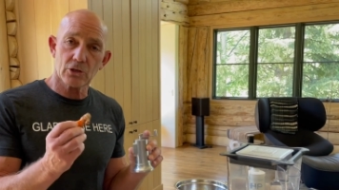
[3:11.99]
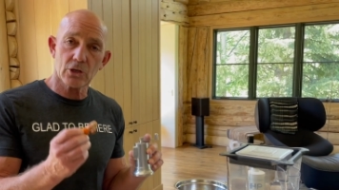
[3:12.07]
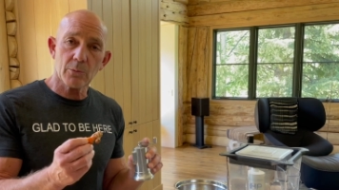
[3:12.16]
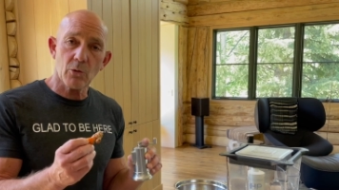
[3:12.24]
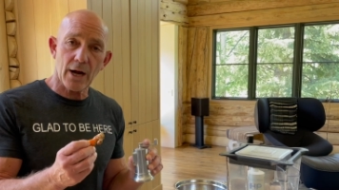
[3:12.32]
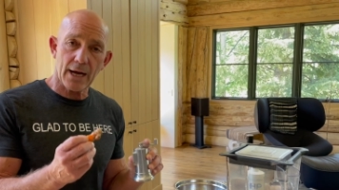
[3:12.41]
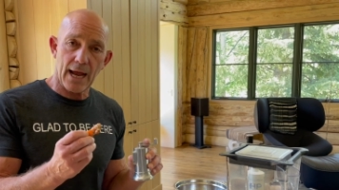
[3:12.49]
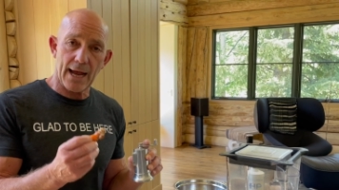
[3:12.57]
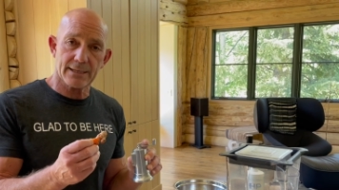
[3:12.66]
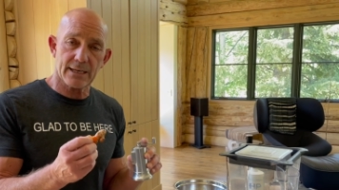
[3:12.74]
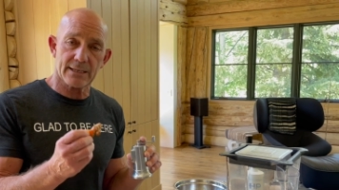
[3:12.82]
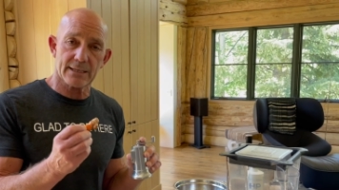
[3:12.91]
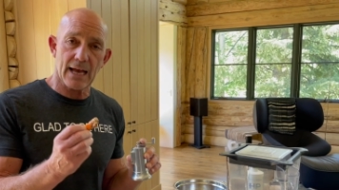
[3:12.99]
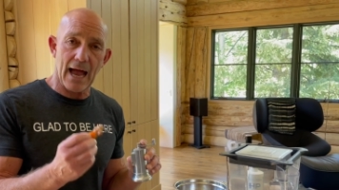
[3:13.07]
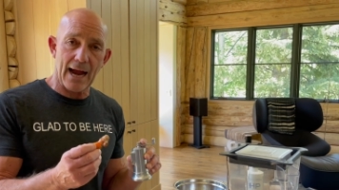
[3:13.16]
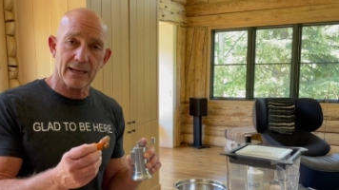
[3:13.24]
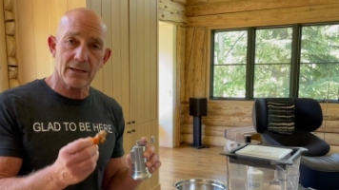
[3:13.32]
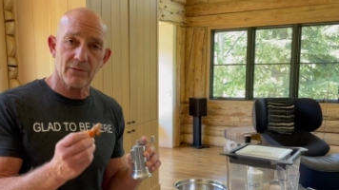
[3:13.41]
Turmeric has as
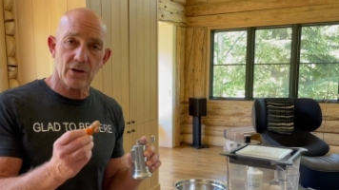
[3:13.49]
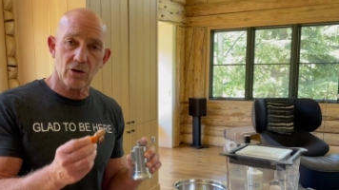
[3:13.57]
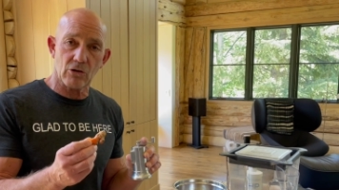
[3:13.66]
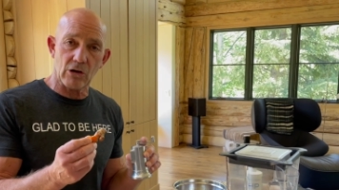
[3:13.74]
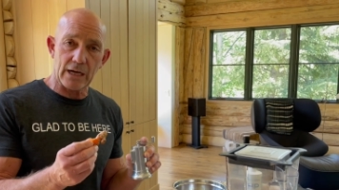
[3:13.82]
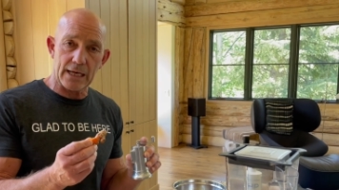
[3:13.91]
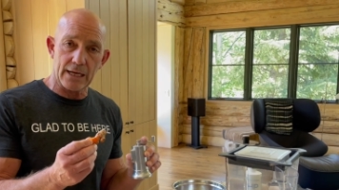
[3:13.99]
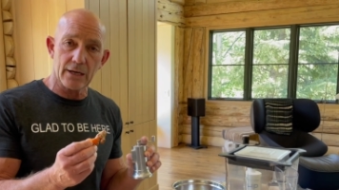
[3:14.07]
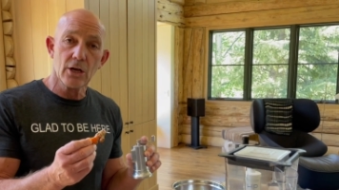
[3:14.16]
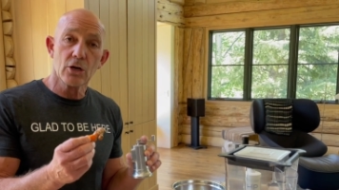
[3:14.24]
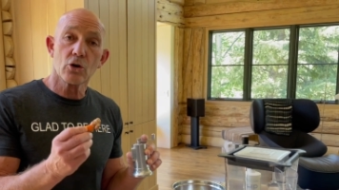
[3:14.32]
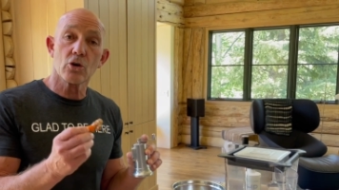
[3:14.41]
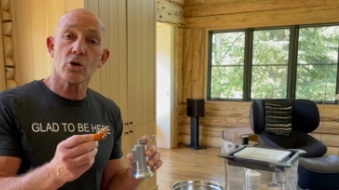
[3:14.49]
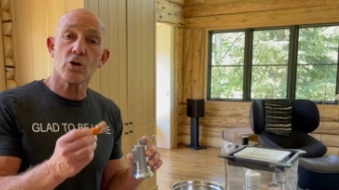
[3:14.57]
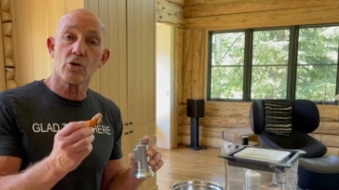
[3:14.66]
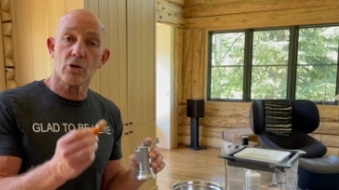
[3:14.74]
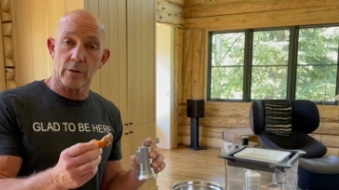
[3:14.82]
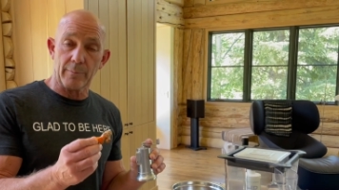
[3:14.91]
active ingredient
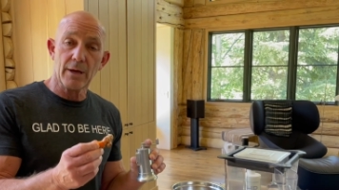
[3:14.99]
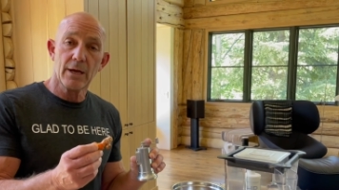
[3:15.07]
curcumin.